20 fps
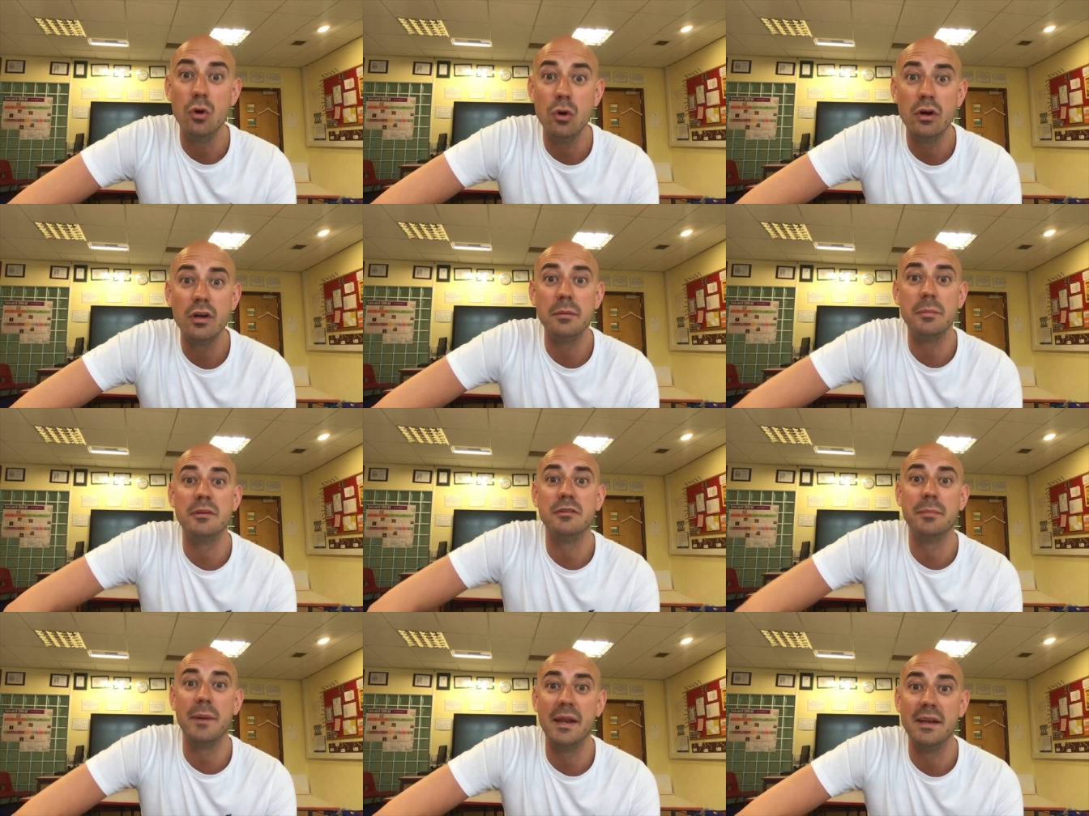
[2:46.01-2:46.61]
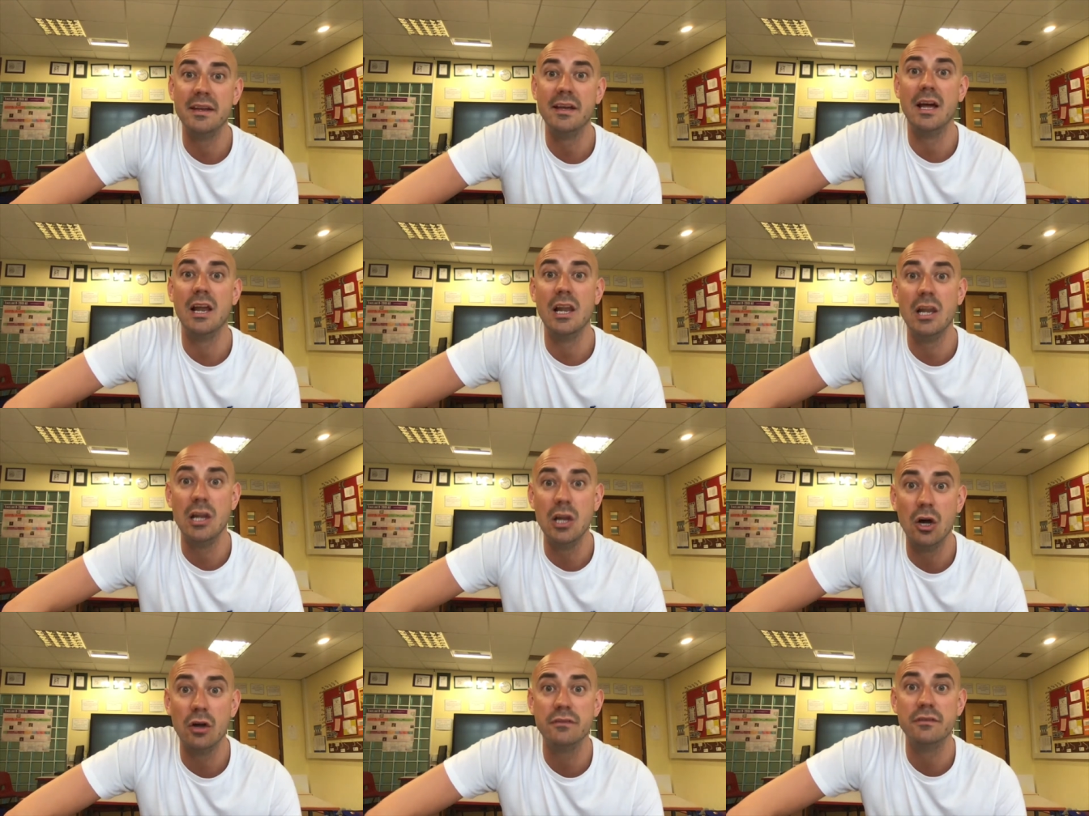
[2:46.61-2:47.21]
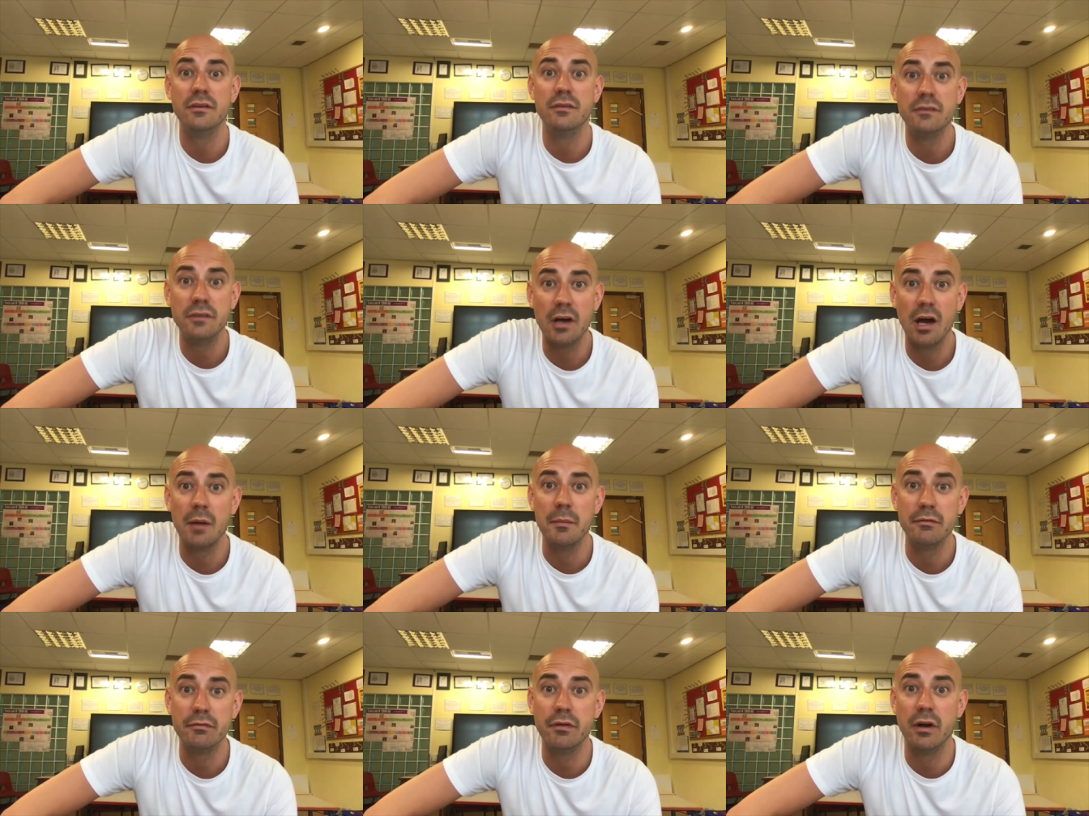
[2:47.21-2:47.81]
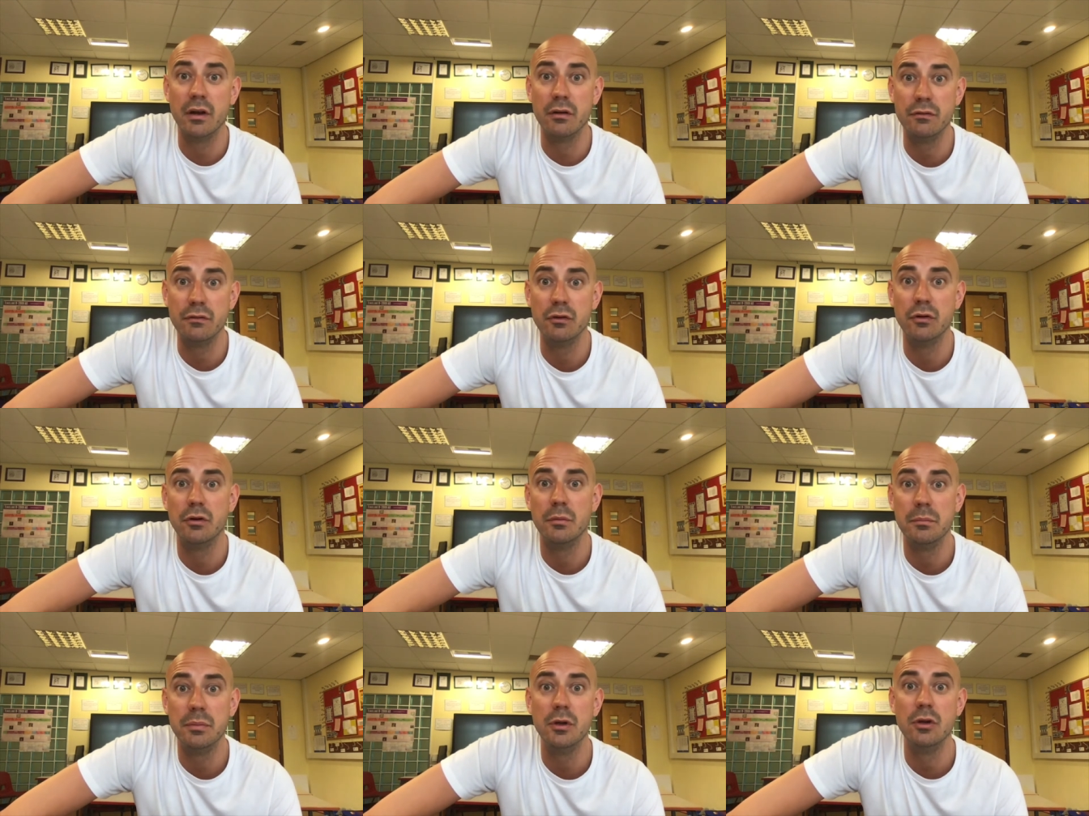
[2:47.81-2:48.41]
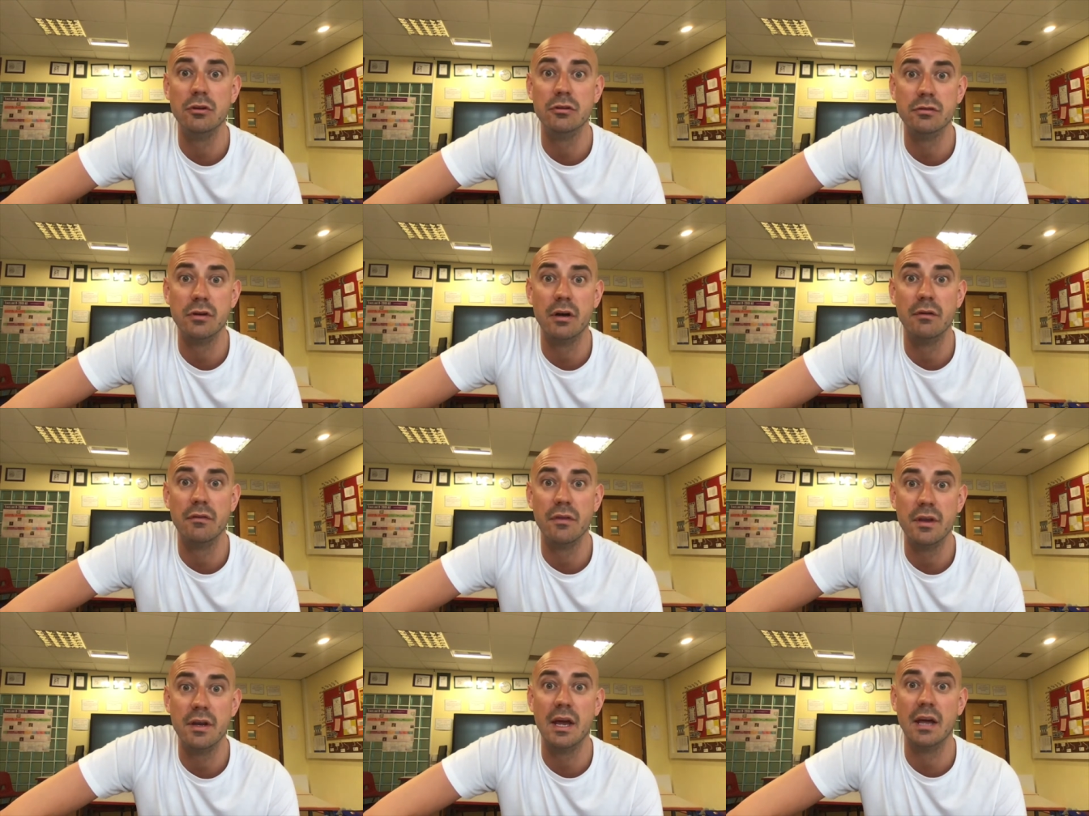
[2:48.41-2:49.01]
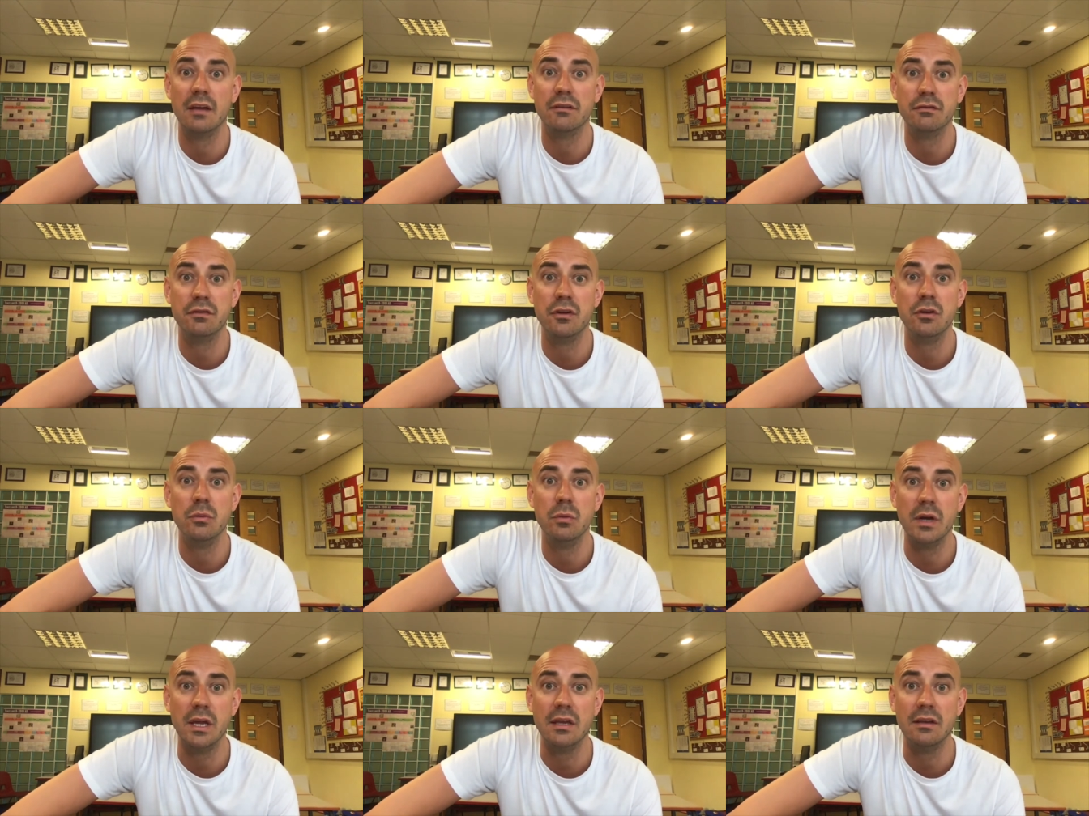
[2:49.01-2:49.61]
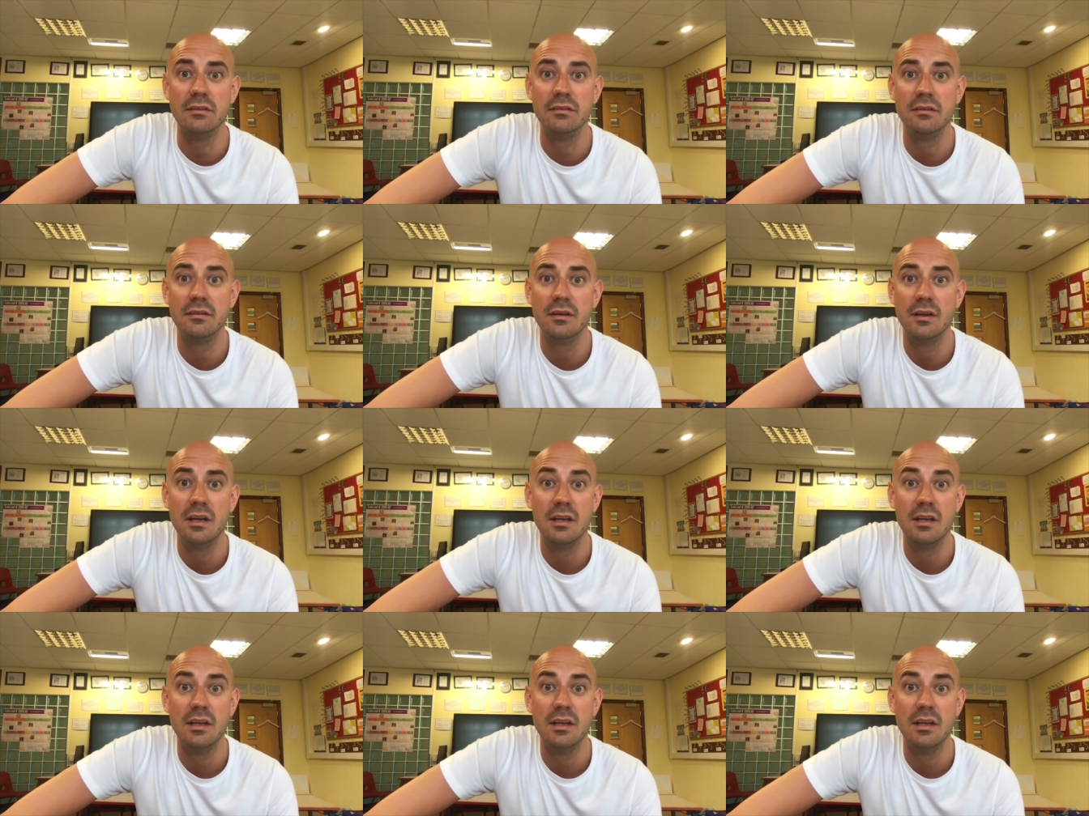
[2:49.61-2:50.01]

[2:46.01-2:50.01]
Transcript: going to be spending a lot of time in front of your computer over the next few weeks.